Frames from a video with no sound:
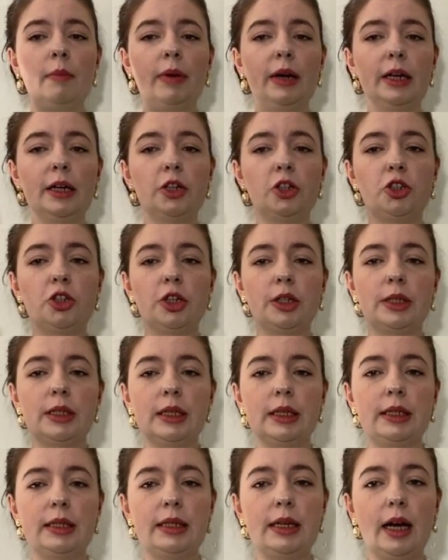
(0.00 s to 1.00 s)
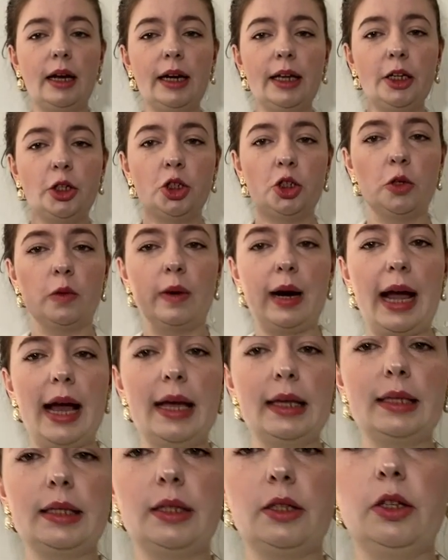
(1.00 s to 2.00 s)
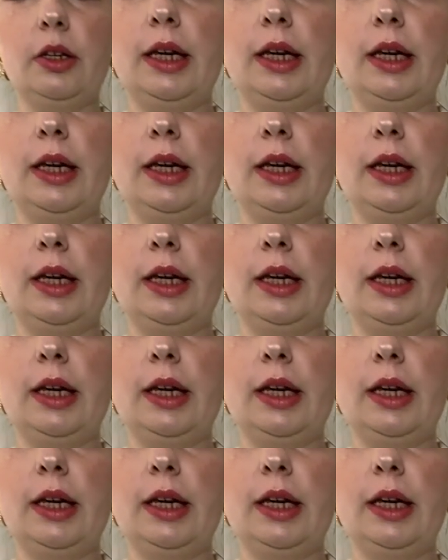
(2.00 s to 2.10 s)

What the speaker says: But it is just this stunning dress.